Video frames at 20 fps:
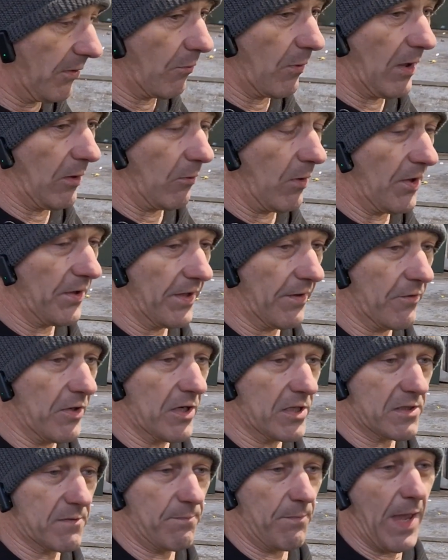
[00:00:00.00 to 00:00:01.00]
they're well worth having
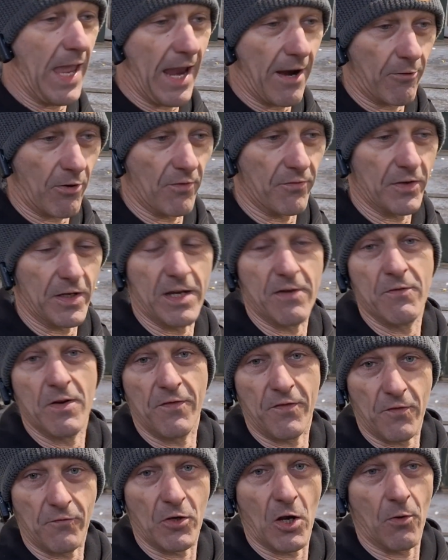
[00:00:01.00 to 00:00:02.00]
a spare of, even
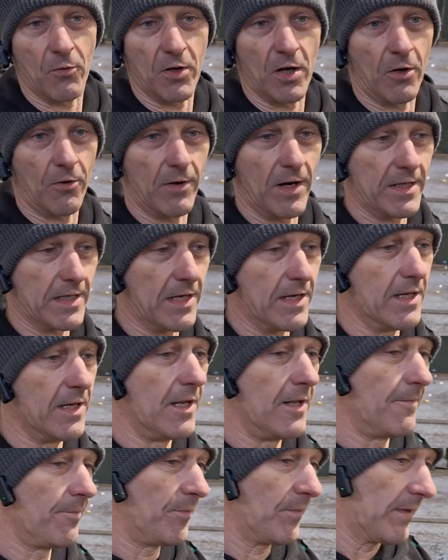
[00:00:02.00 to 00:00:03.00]
if you've got one already.
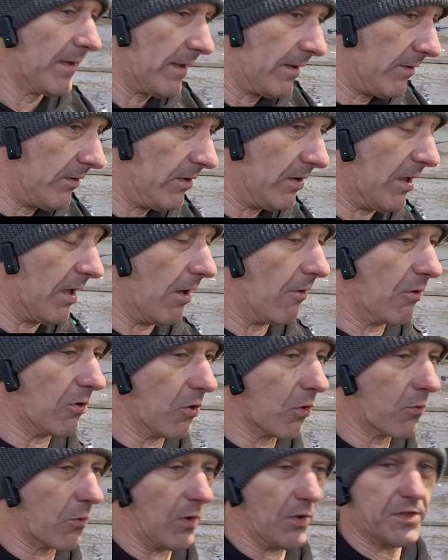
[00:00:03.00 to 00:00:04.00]
You know, a
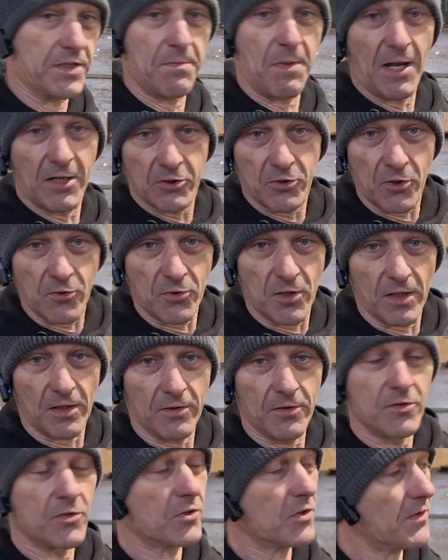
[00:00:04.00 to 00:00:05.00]
good quality battery
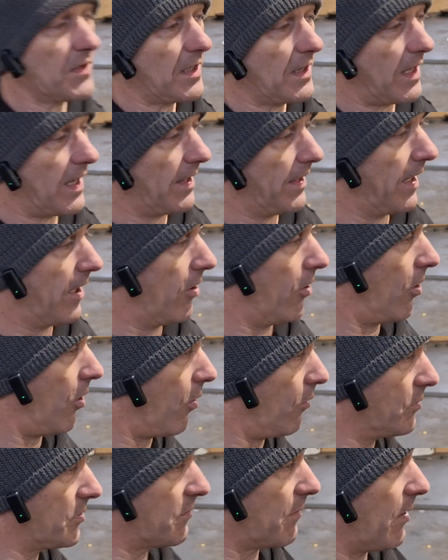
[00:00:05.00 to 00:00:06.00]
drill, something like that,
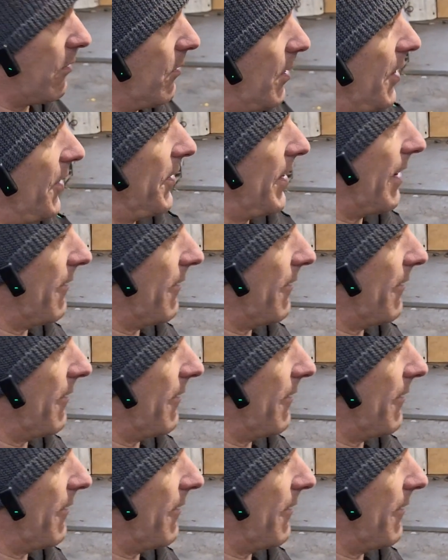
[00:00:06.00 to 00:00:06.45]
always well worth